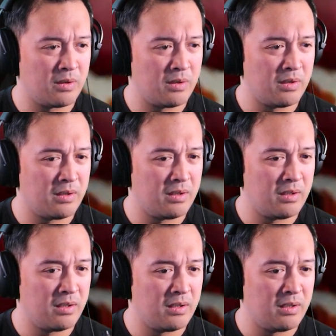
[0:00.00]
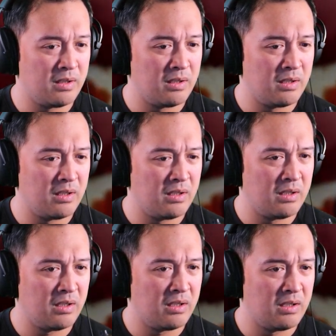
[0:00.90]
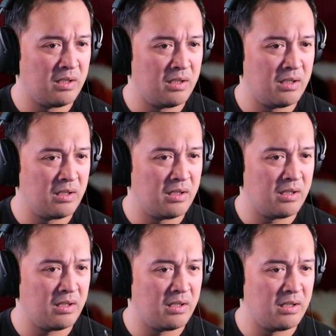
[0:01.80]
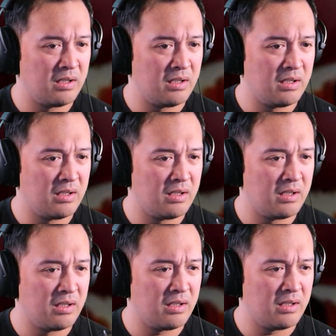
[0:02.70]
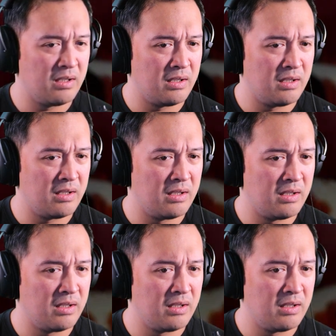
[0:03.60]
(no one is talking)